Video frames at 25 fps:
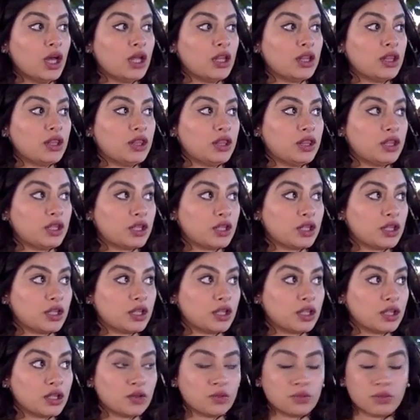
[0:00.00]

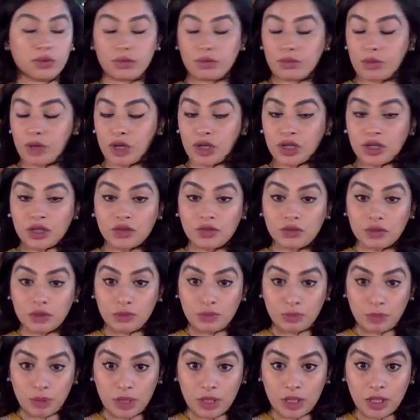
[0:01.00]
With
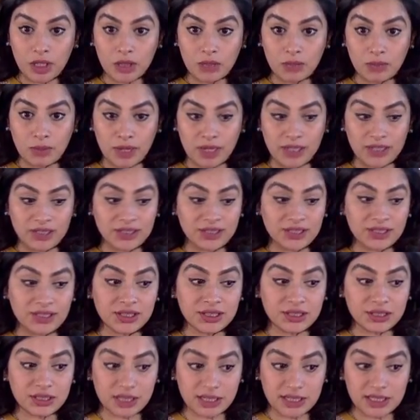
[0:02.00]
Mercury being in Pisces,
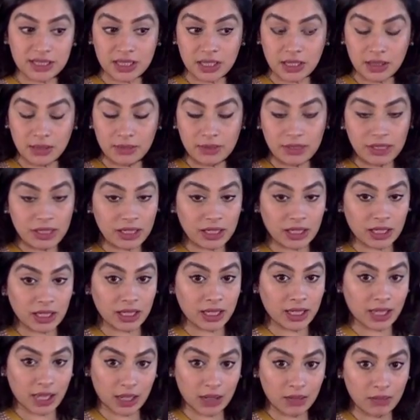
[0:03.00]
it's going to be like a
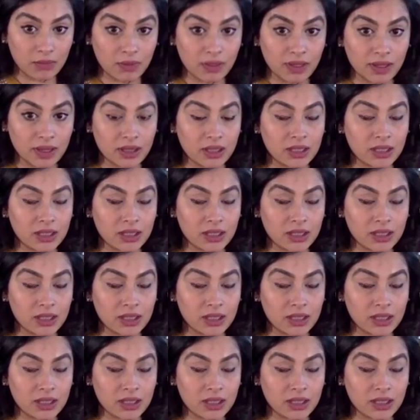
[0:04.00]
gateway.